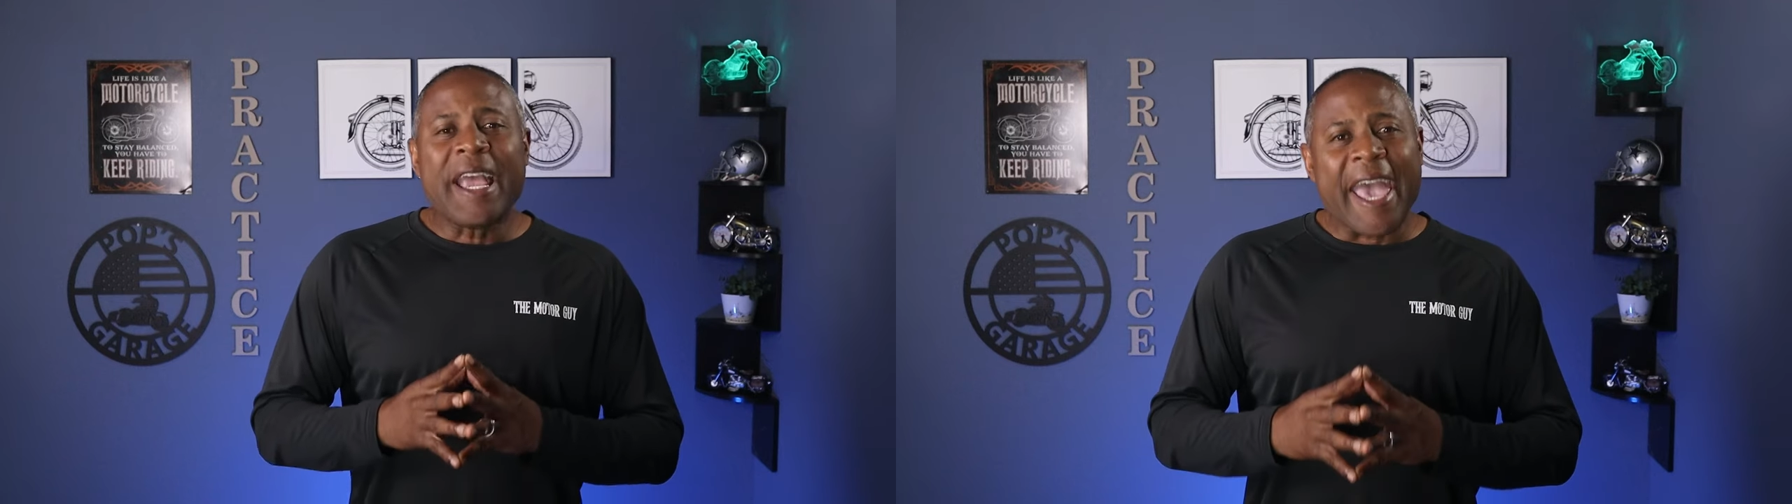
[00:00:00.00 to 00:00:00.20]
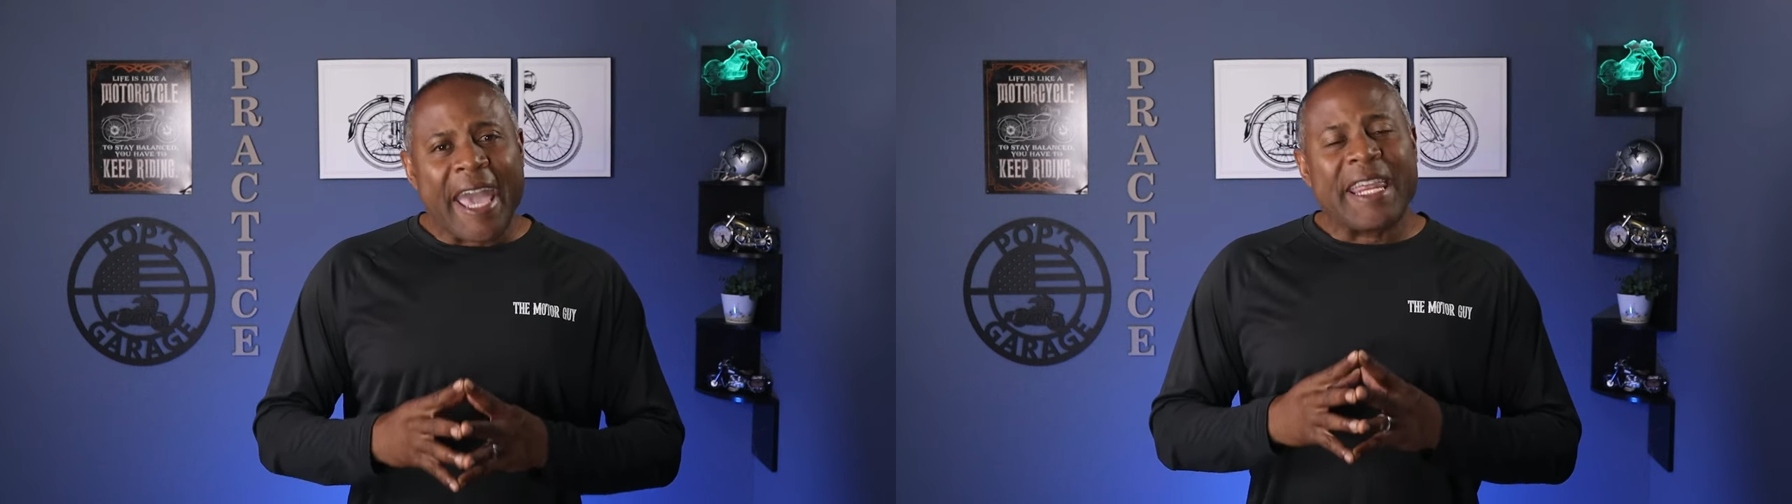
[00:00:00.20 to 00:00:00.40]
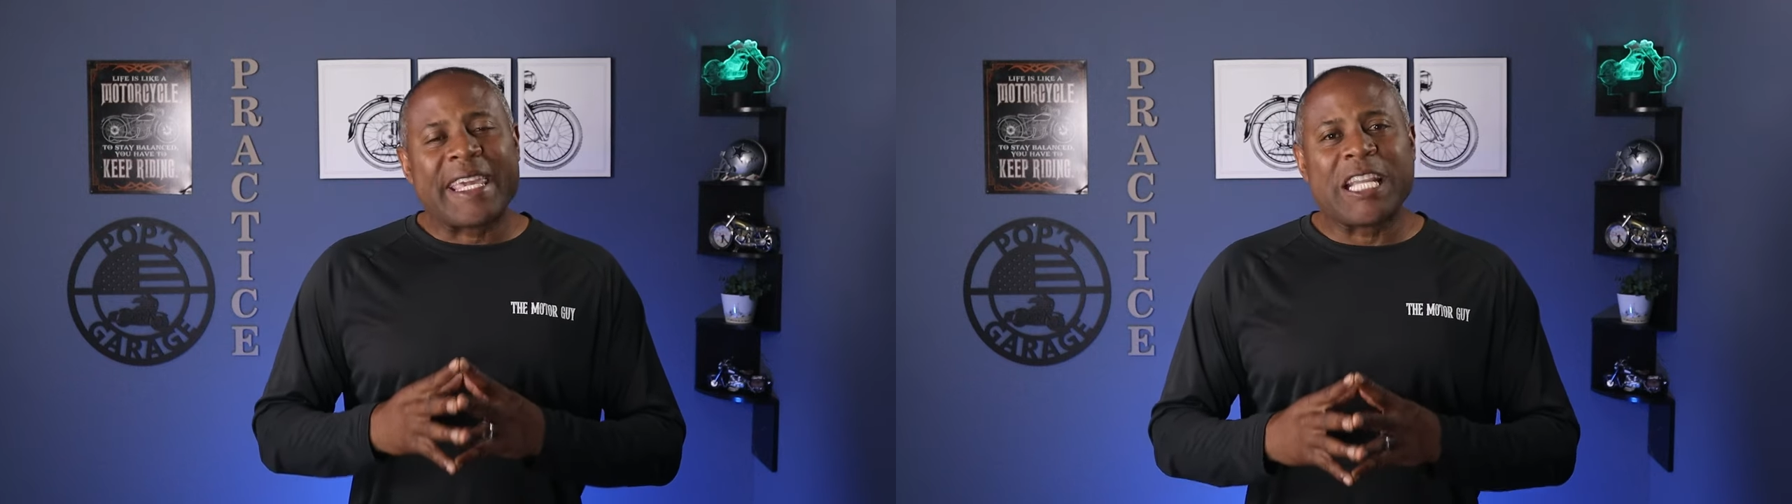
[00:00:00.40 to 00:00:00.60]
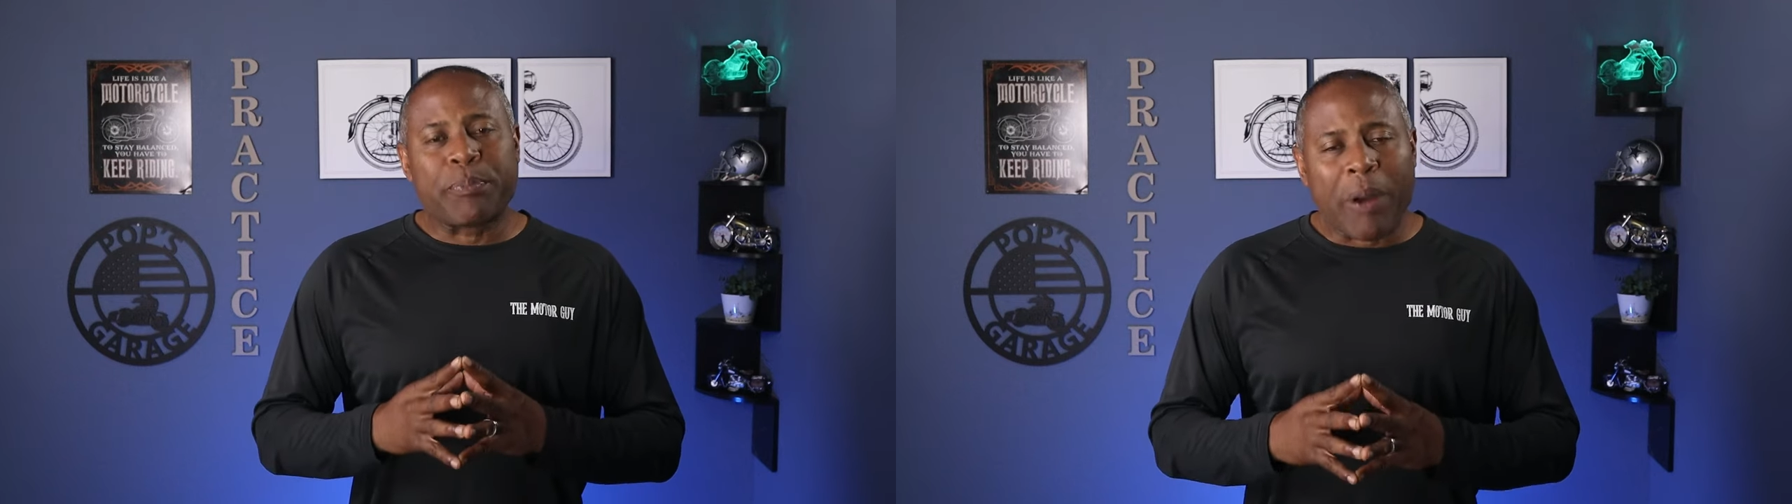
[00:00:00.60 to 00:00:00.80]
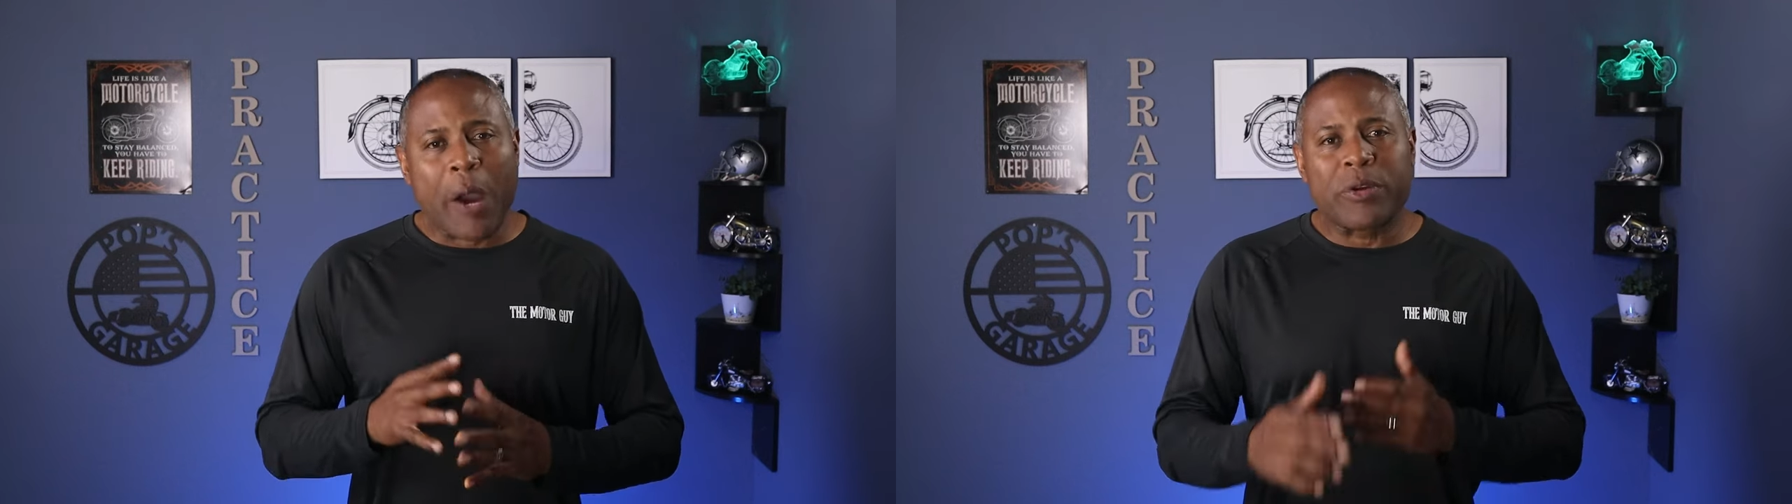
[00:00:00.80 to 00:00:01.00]
and it keeps
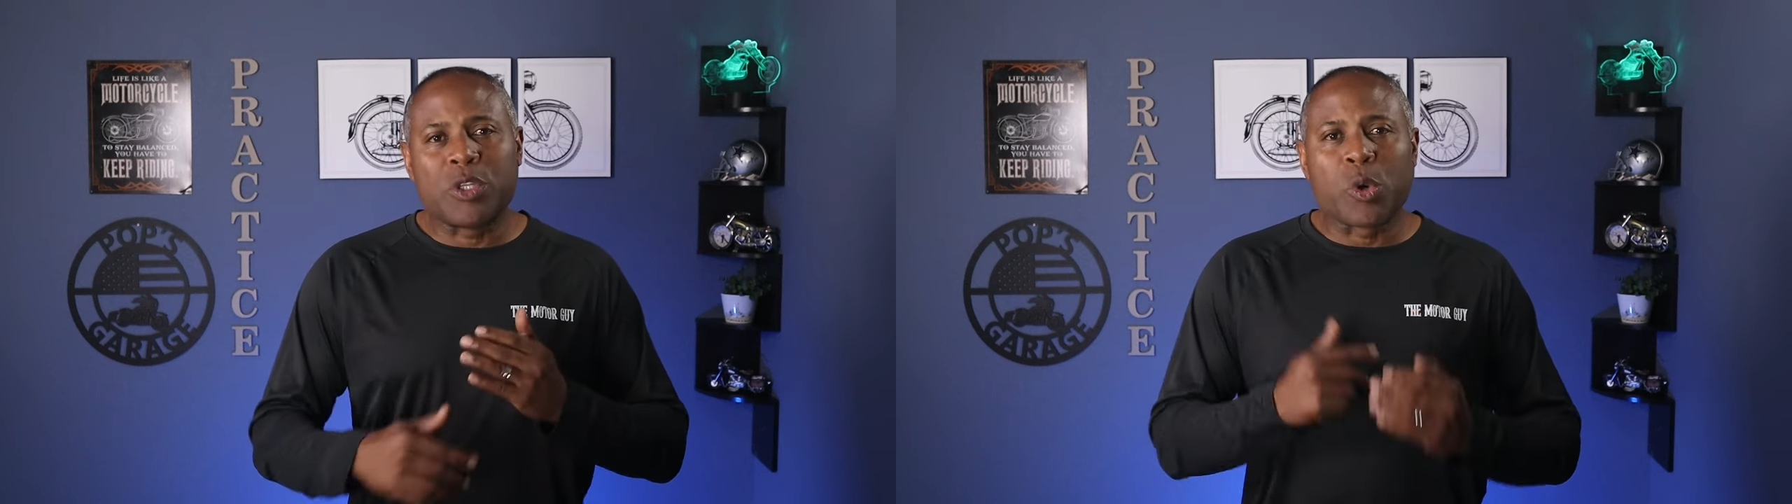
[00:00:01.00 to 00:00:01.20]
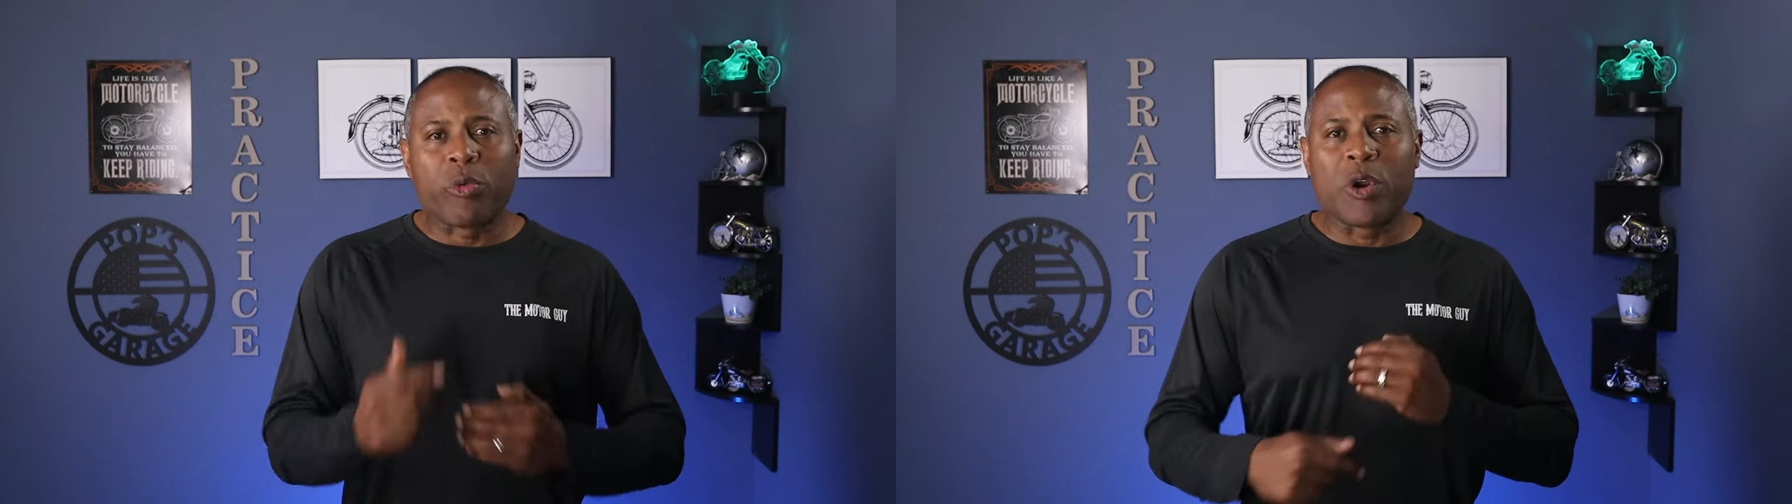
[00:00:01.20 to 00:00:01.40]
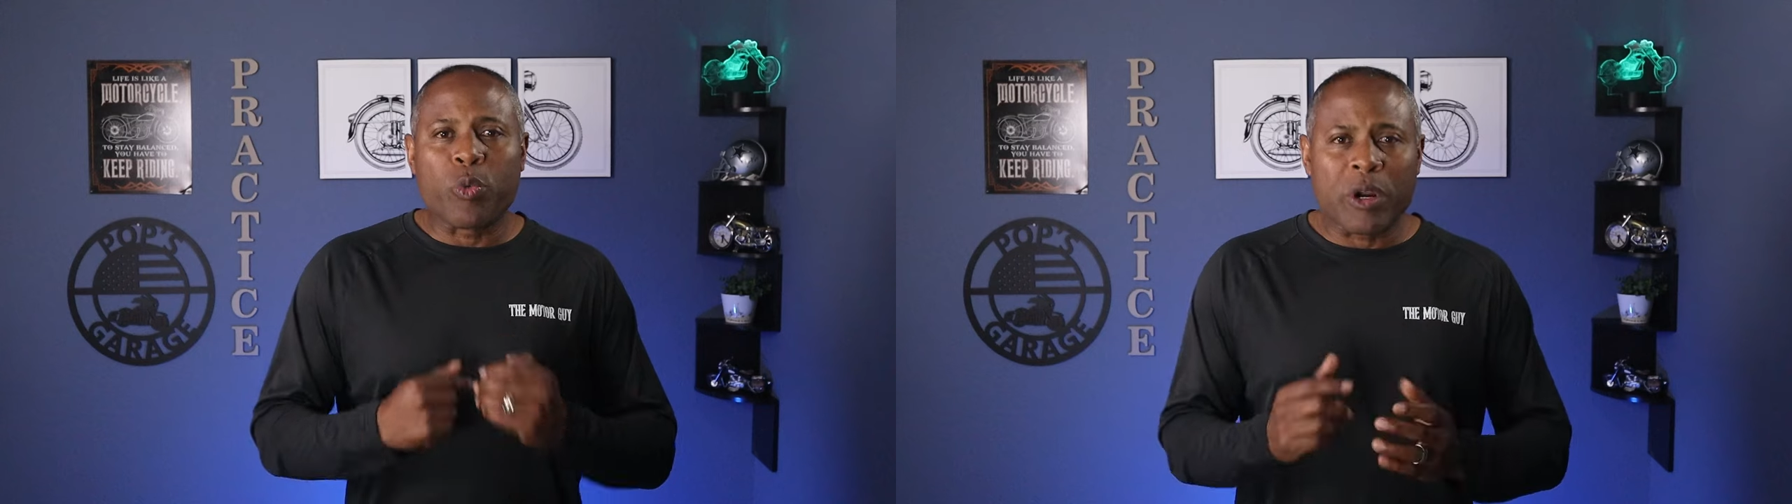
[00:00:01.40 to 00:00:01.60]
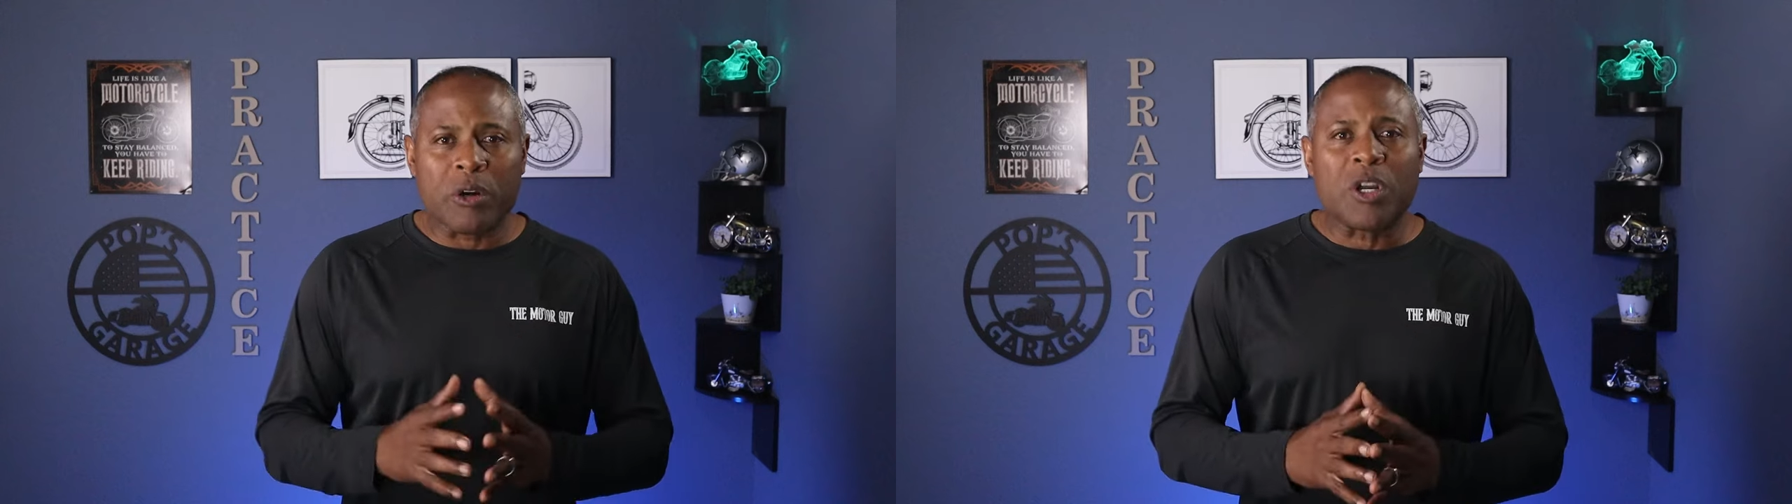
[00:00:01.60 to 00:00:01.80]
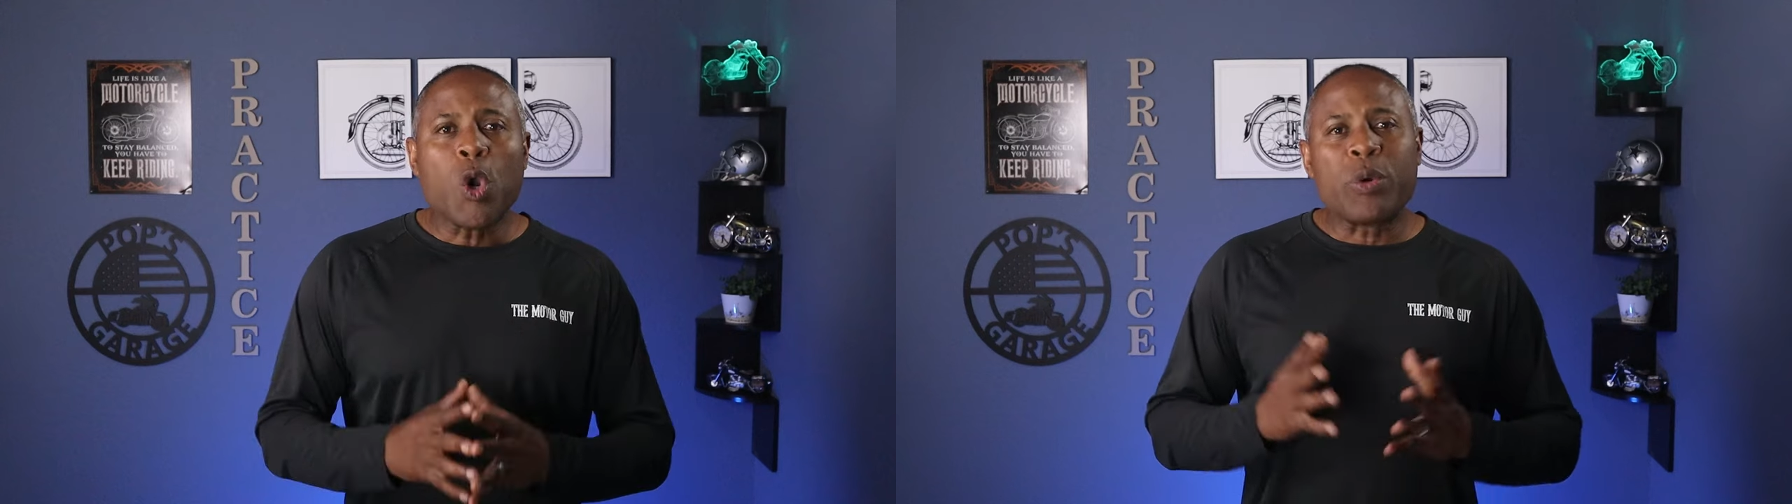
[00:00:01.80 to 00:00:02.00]
power to the rear wheel,